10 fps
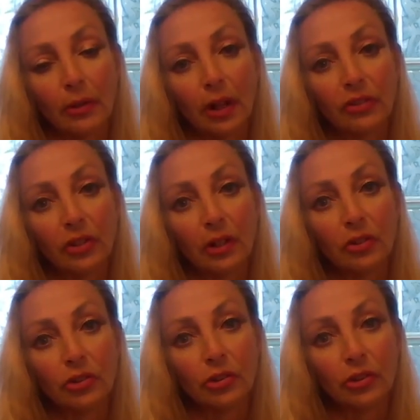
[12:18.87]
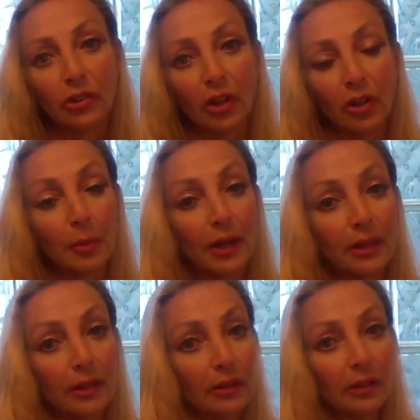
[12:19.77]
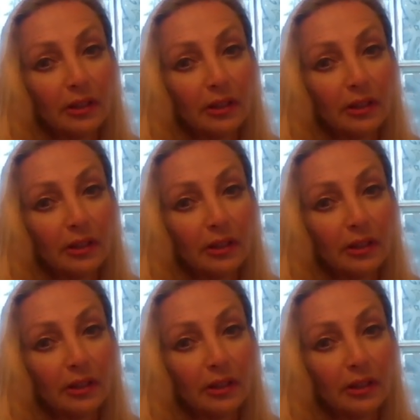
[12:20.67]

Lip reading: not said, as you can tell by the